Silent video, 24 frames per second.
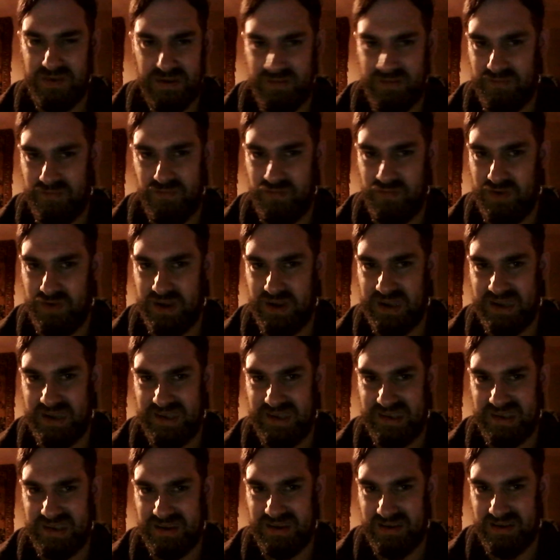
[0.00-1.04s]
really
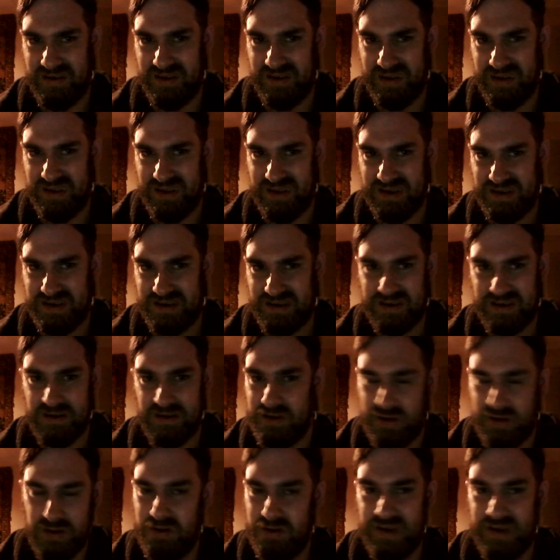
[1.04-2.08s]
stylish,
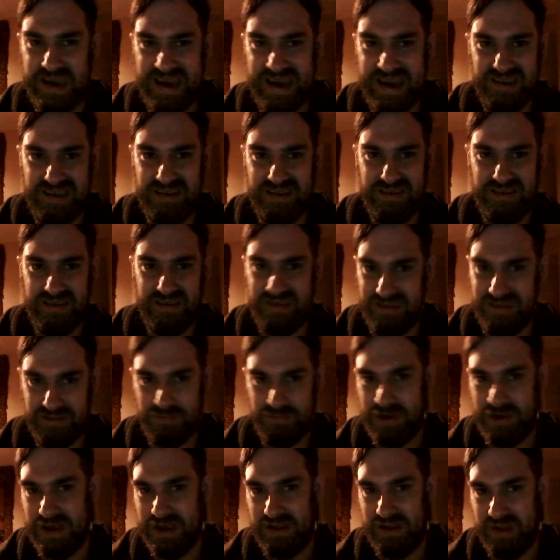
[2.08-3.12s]
good actors as
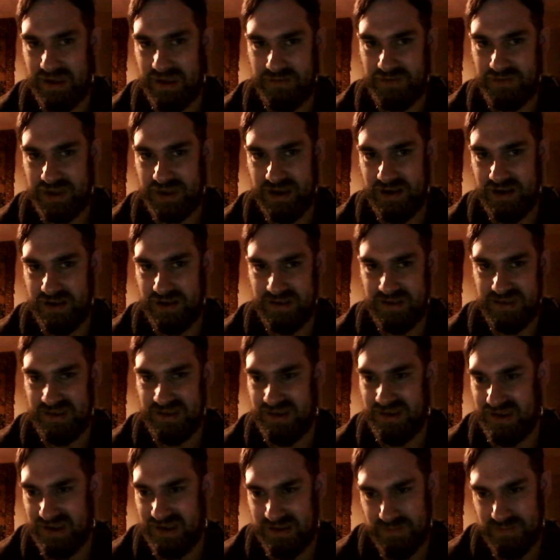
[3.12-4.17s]
well. They've cast
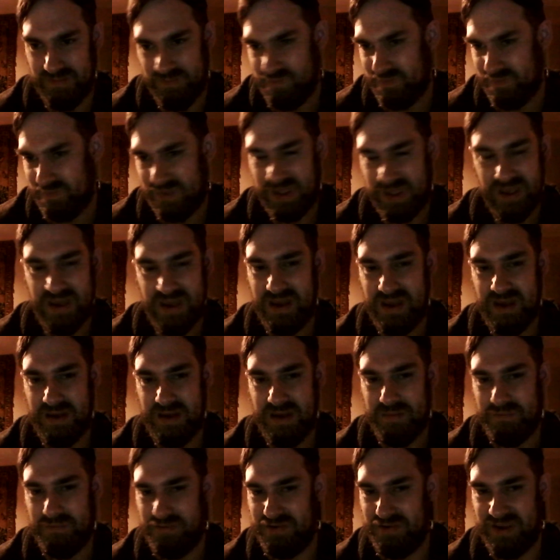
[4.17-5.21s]
it
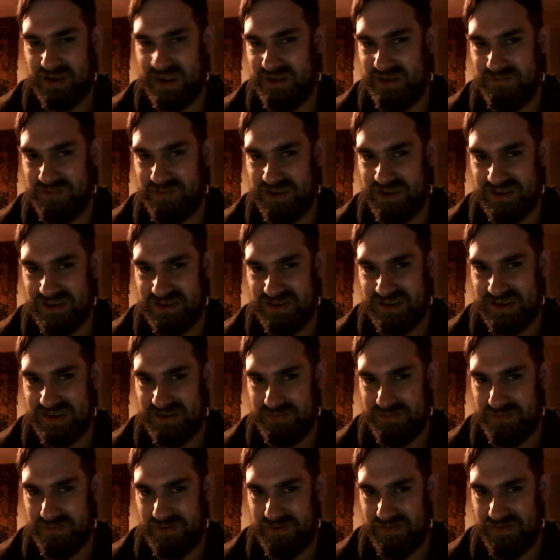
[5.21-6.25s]
pretty much to
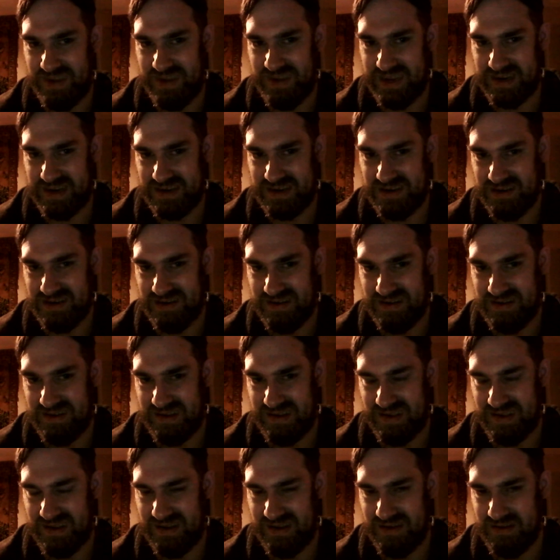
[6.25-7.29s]
perfection.
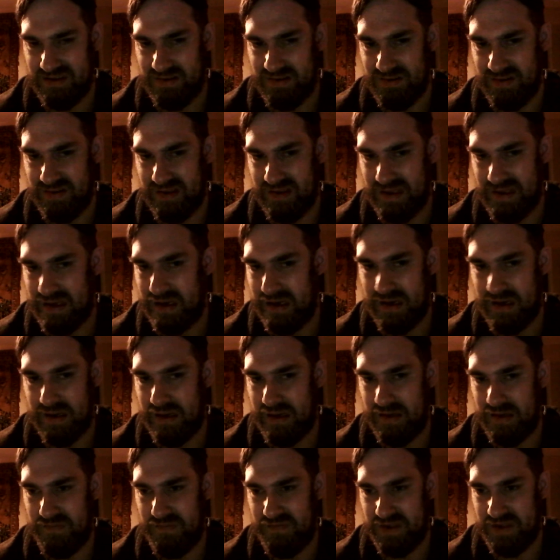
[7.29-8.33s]
So
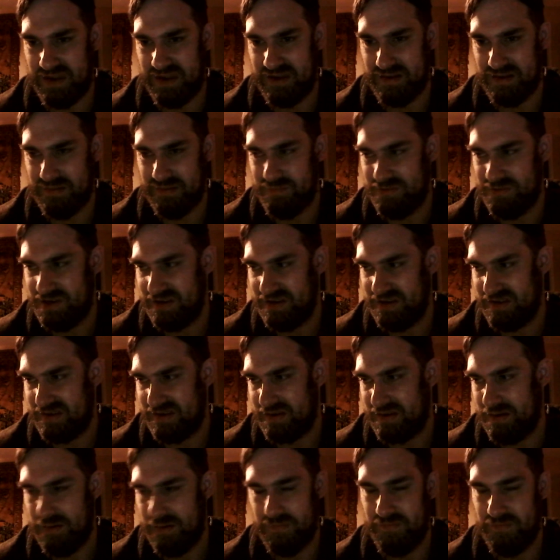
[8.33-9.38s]
I think I'm just
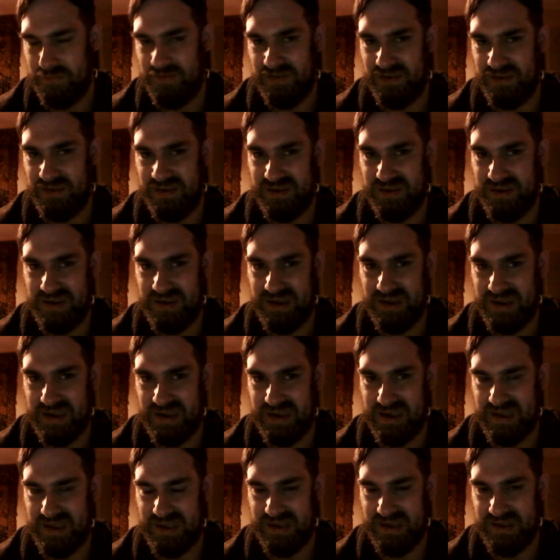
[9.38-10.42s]
confident, and
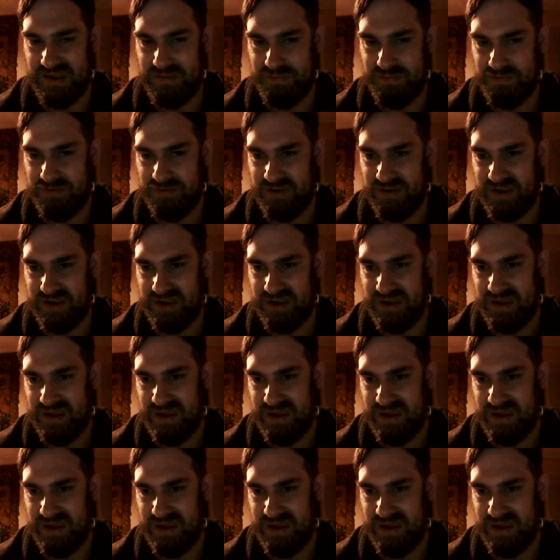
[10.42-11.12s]
at this point,